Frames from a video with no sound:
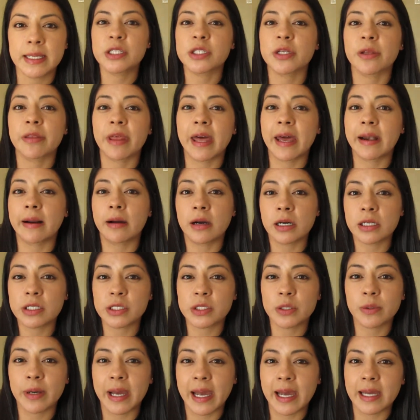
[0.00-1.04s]
So that
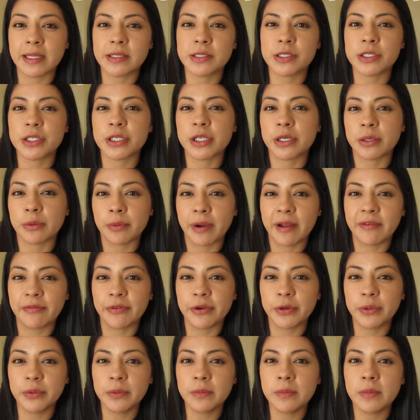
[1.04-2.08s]
also adds to your
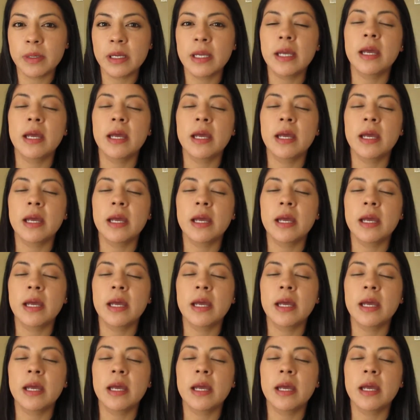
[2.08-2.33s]
revenue.